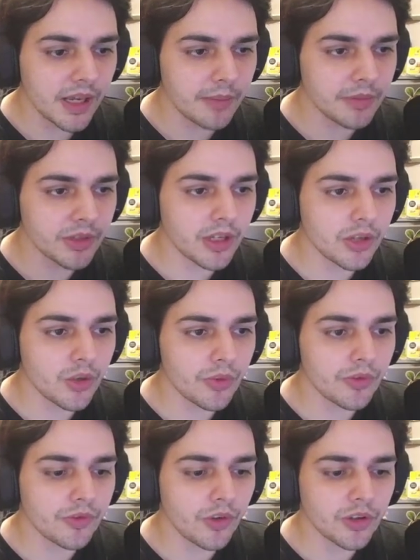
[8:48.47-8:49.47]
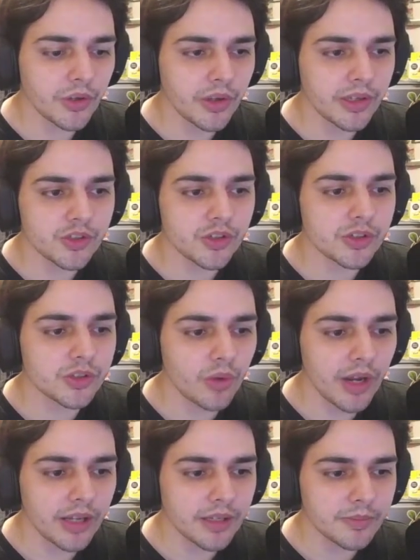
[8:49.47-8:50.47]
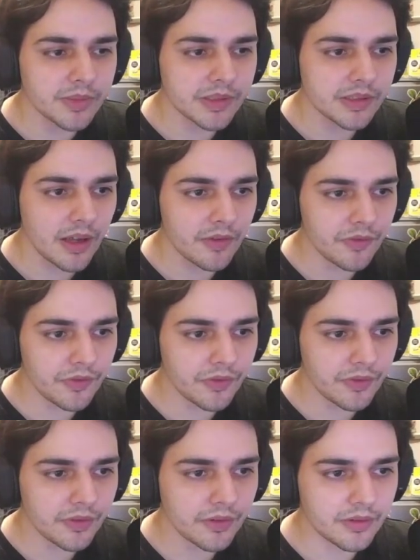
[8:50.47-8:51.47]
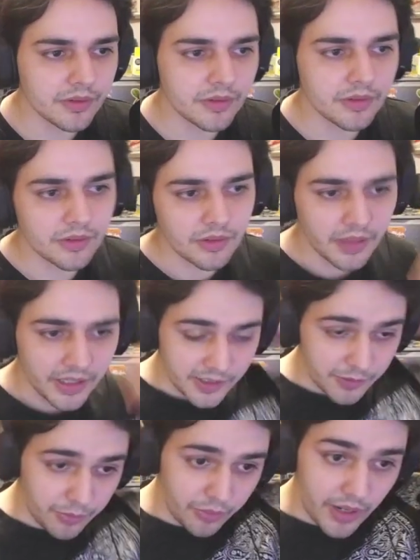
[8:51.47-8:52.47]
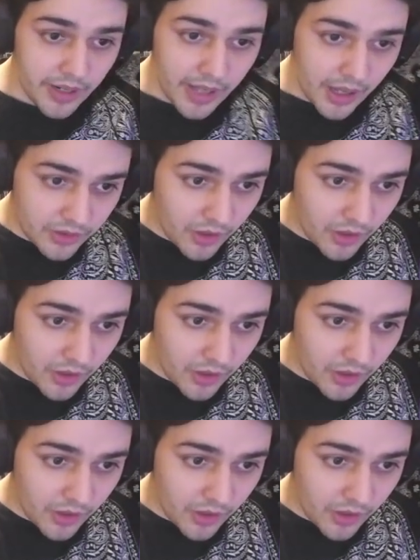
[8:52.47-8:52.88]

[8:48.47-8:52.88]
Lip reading: I'm looking at your portfolio, and it's just random stuff, like, spread out.